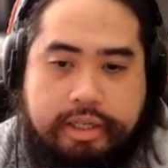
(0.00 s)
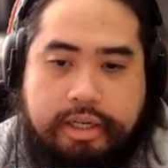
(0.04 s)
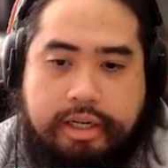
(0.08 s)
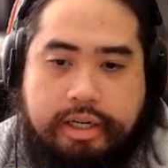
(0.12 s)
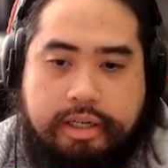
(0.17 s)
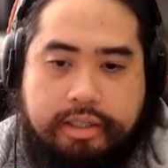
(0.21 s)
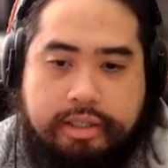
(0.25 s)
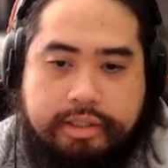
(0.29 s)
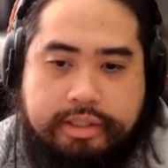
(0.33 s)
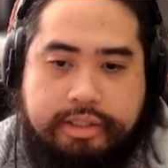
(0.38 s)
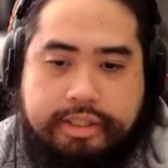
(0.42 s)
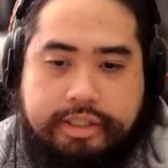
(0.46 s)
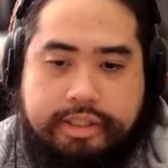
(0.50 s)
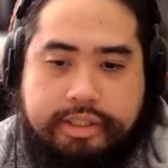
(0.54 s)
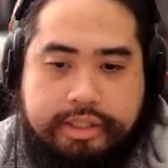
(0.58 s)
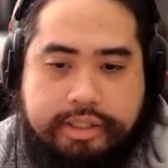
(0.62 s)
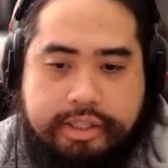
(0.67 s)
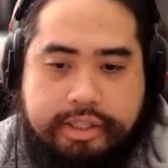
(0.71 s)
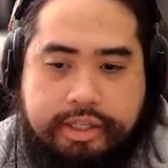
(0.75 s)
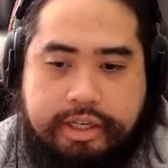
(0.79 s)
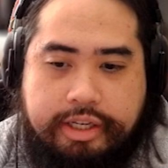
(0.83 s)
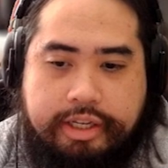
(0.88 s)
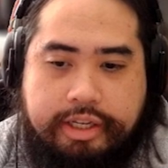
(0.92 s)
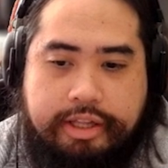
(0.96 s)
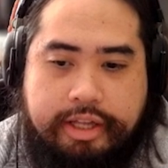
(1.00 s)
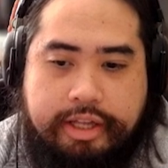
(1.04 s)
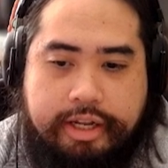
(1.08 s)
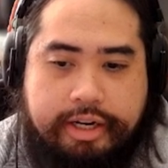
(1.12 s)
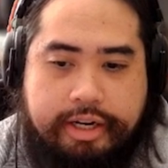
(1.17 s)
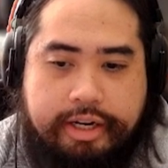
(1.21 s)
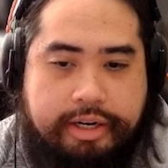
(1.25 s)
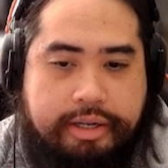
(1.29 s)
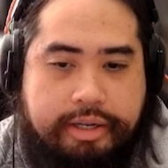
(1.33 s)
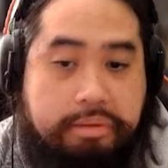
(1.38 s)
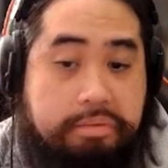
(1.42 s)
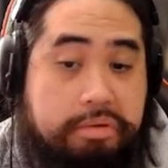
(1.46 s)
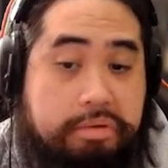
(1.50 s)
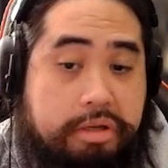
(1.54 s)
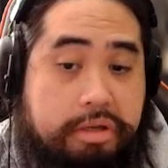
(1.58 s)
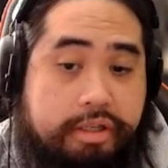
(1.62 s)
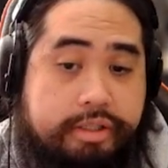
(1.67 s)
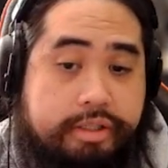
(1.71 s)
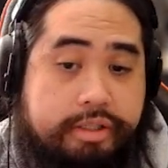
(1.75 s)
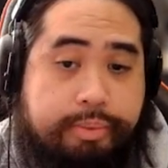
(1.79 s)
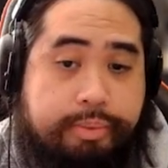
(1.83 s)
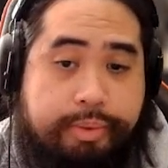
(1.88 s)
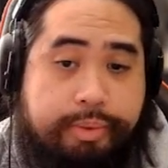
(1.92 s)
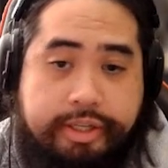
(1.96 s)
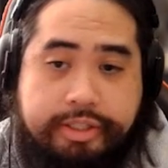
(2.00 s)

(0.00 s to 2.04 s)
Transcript: see that it does raise